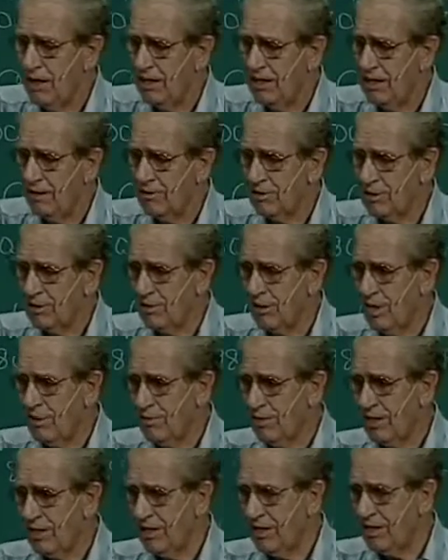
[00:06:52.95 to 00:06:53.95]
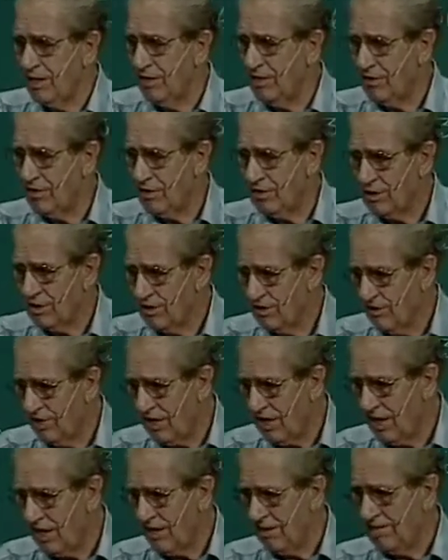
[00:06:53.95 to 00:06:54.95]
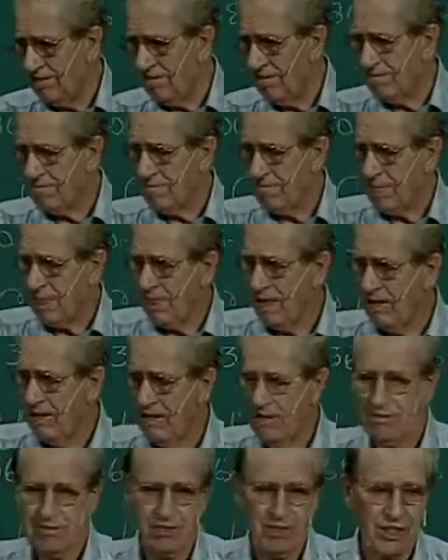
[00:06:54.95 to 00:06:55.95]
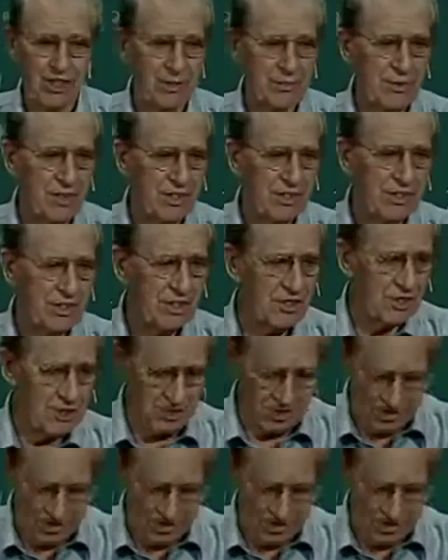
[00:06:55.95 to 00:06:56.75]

and we'll drop in at verse 5. Philippians